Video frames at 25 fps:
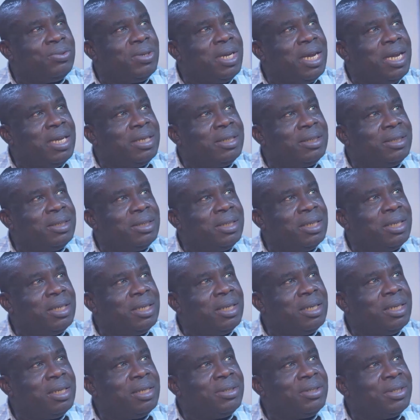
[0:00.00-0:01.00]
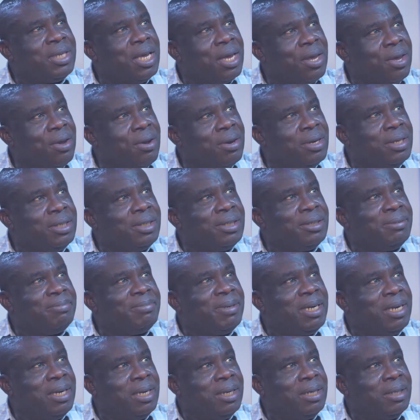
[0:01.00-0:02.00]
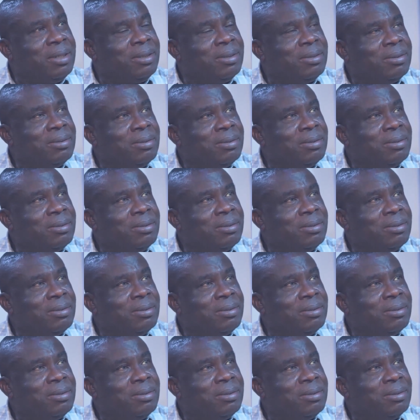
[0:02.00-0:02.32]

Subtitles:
to as a security man.